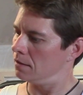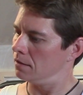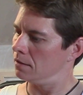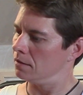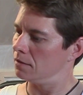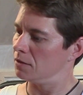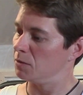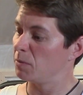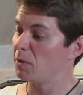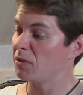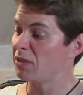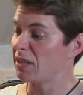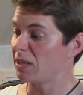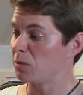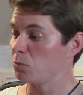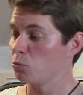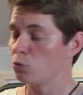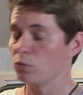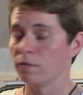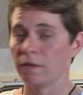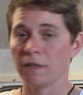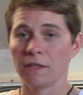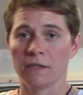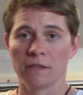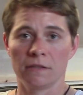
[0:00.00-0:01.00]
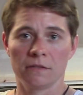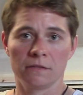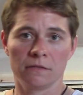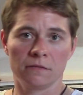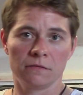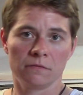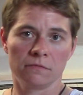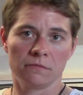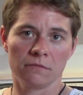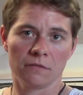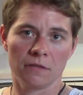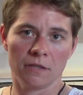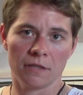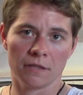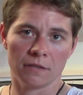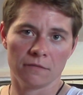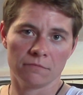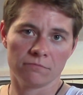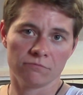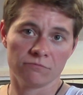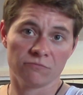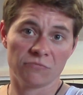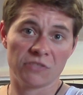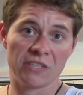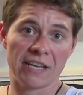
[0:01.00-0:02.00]
I suppose that's more of a, you know,
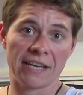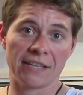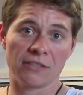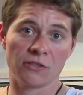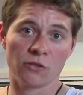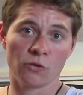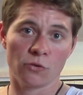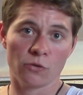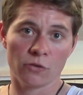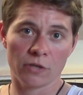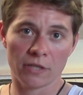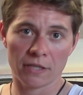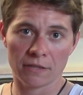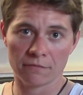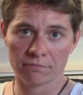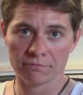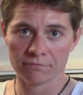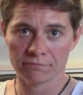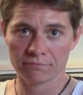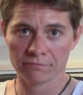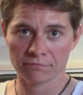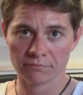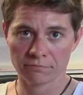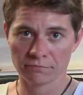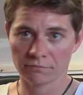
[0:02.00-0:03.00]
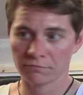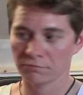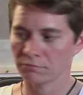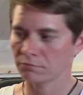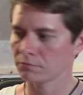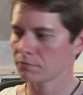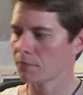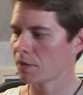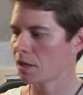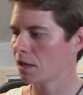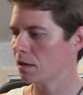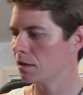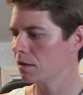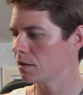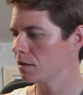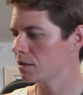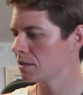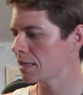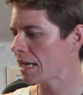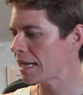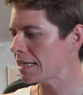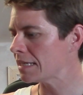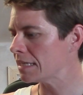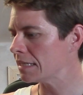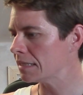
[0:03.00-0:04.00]
sex toy,
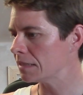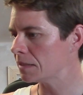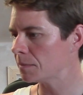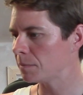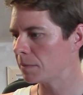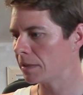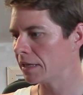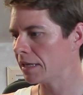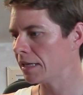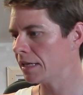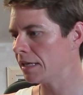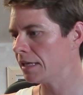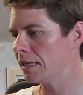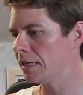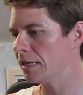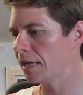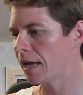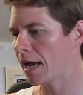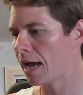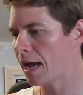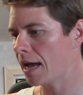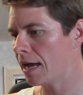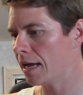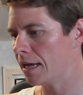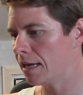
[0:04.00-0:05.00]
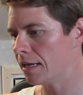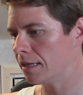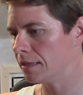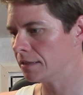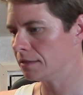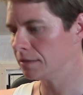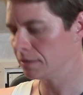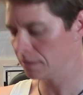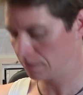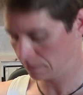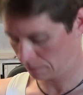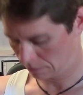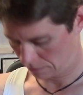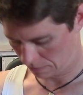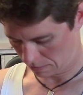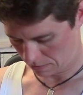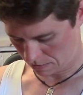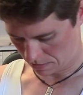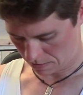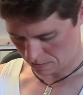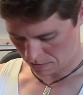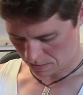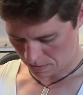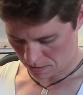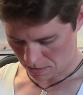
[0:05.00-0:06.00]
standing to pee and
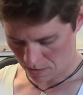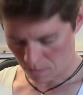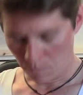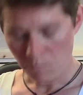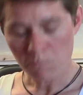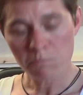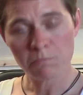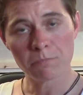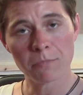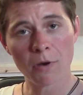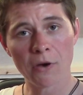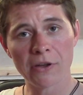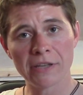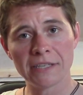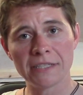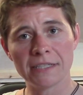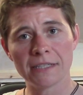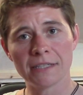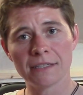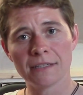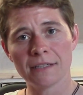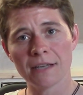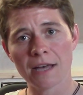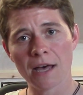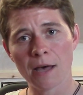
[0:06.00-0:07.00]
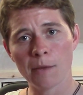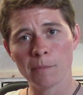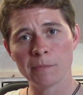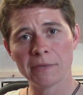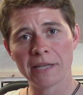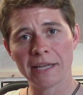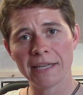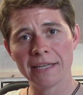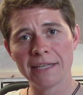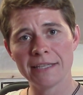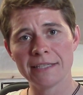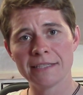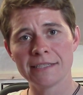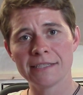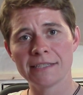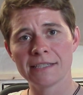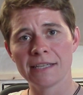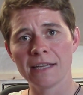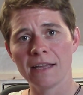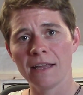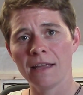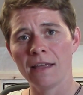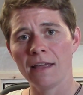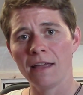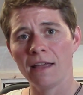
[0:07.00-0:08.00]
binder updates.
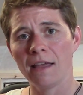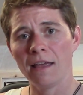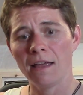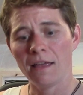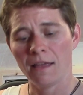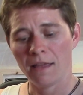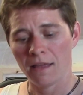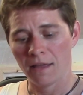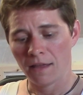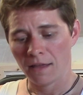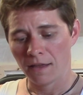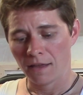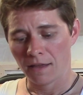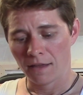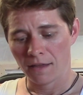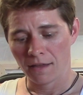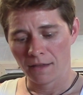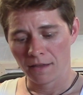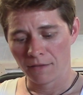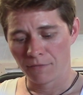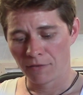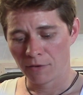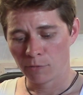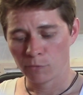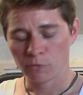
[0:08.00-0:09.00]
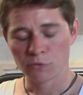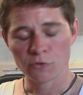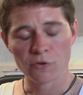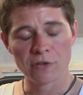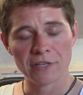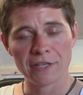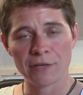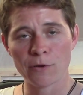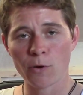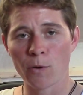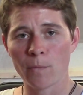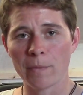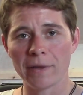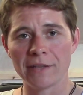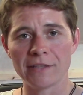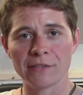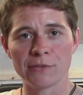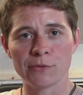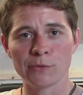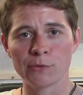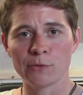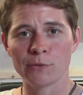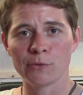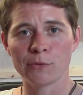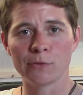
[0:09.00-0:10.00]
If anyone's got any
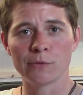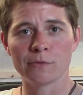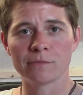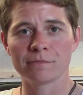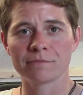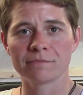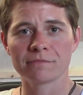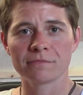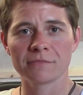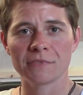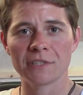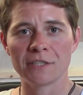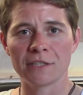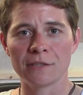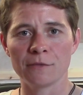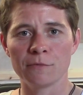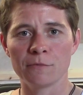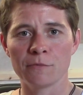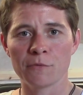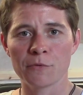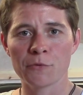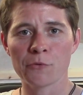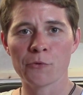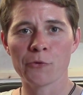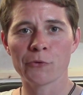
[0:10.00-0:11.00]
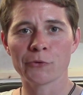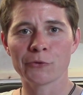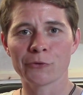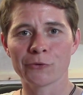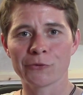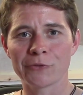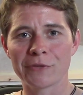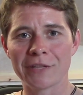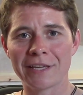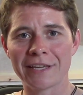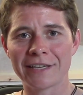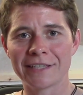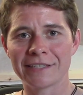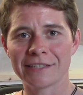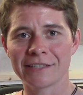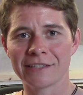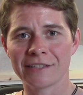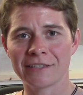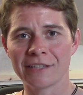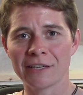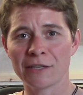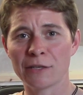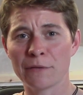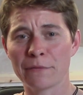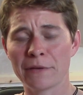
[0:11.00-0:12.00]
comments or, you know, thoughts on this, I
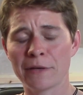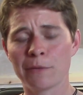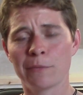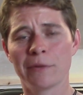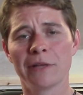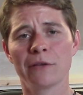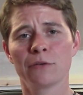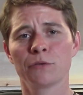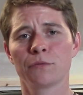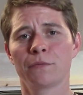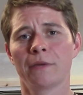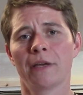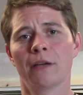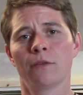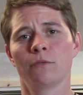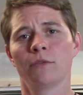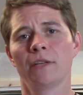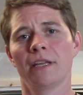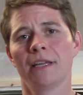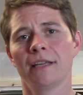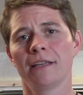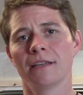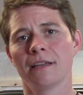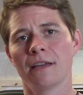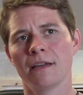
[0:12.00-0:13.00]
don't know if anyone else found it